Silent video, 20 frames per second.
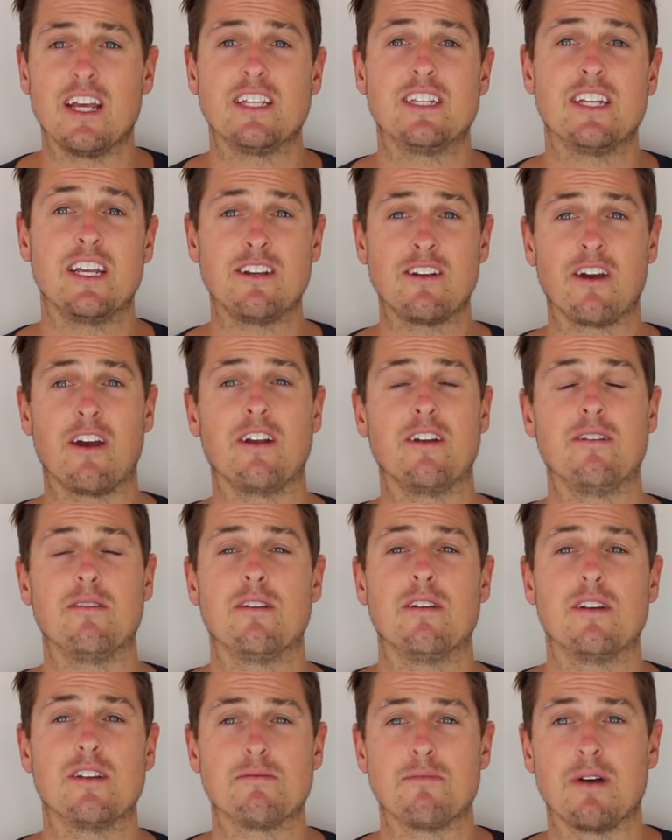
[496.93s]
didn't own
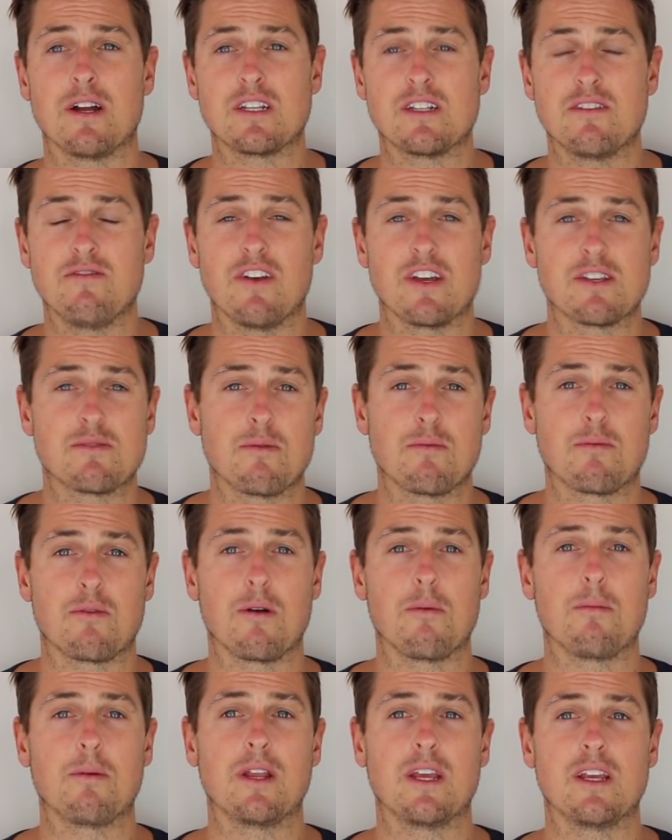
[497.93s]
as much investment
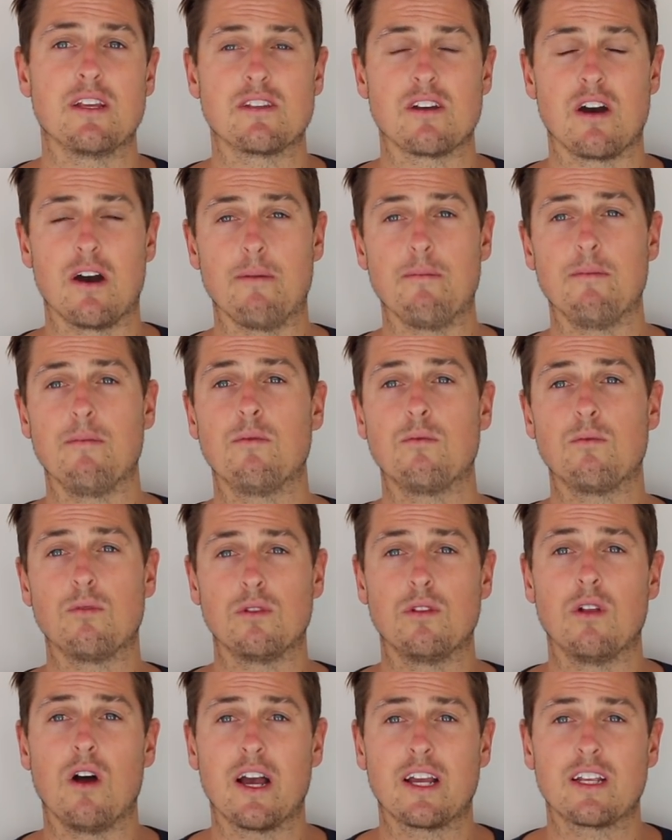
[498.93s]
property as I
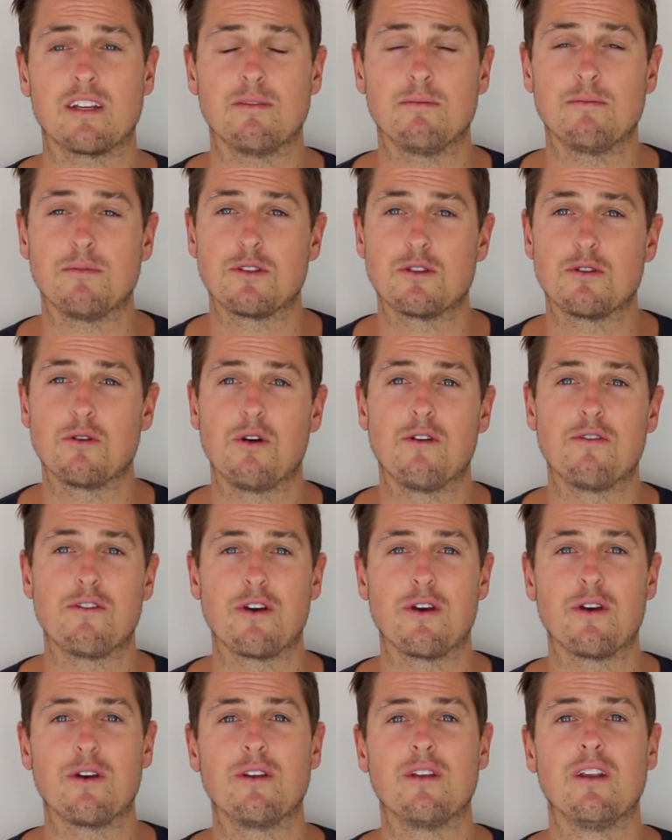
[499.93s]
would like him to have
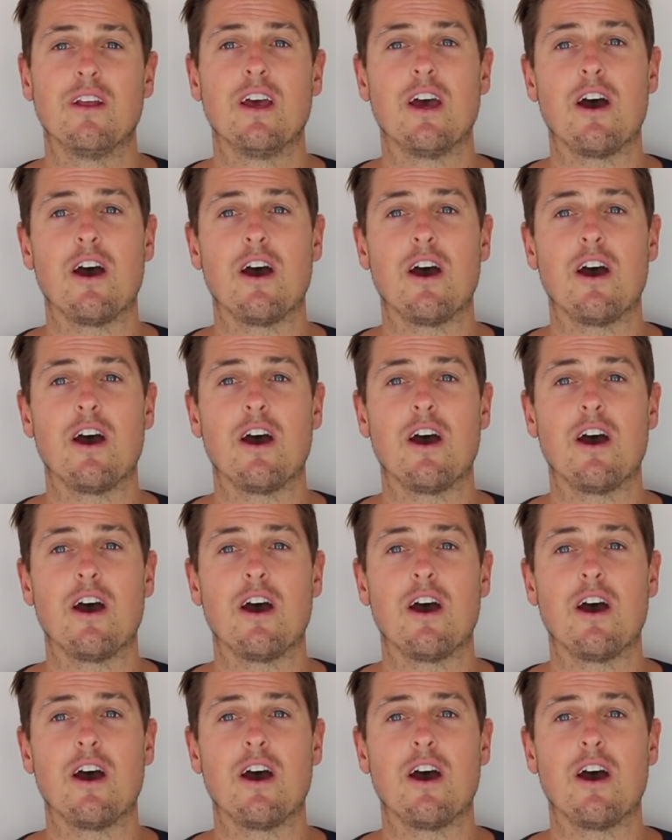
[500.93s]
owned,